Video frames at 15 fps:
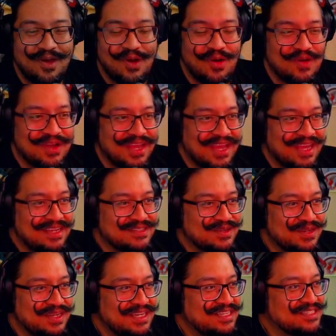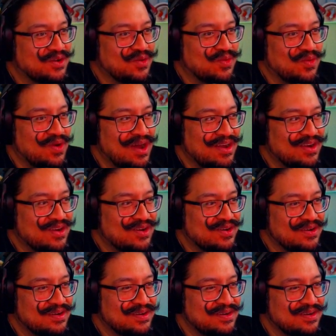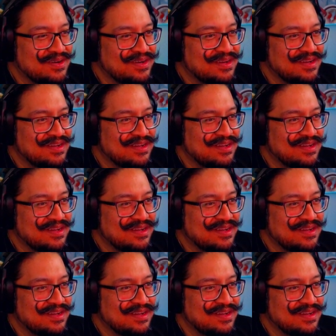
Okay, so he's a rocker.